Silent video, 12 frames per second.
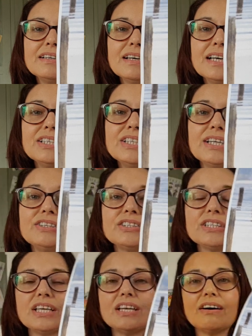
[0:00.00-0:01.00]
And yeah,
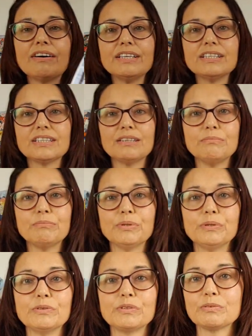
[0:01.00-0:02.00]
just a nice
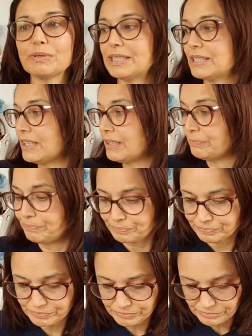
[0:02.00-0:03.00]
simple sweater.
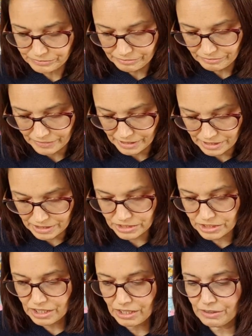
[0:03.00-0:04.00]
And
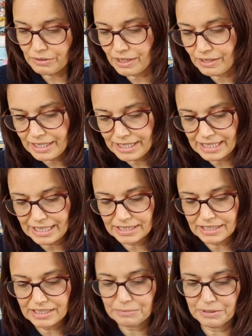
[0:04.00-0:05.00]
so I had
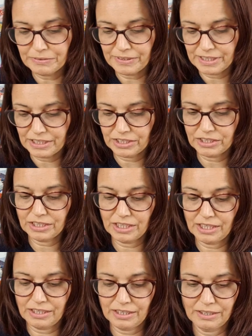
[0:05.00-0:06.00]
some of this
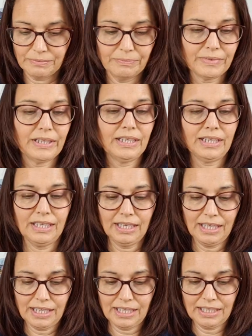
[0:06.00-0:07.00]
yarn,
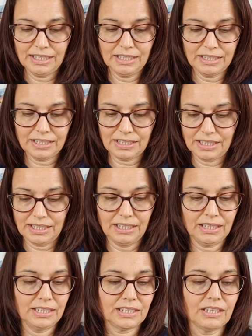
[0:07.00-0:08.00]
and this
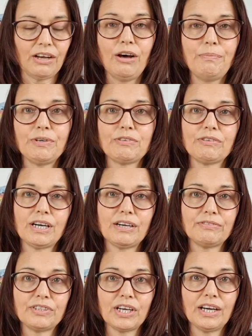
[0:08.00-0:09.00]
is a
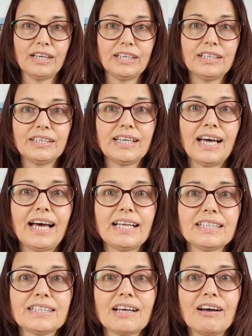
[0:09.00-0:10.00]
Hobbycraft yarn
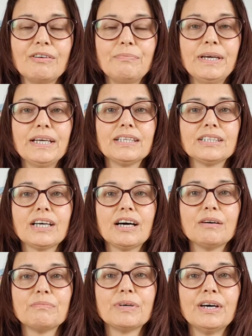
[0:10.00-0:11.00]
that I picked
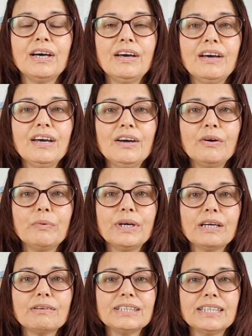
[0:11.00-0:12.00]
up when
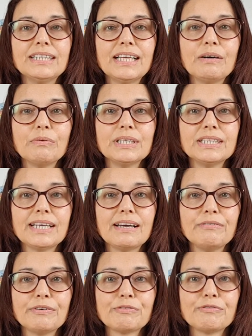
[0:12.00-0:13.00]
I was in there one
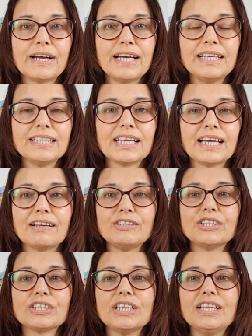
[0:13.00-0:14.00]
day with a friend, and I
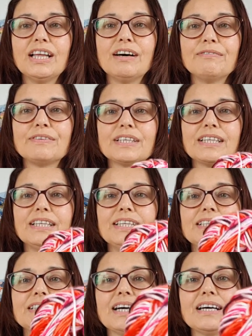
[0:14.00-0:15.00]
just loved
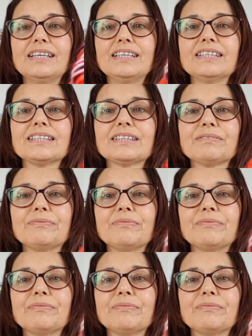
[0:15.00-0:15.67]
these colours.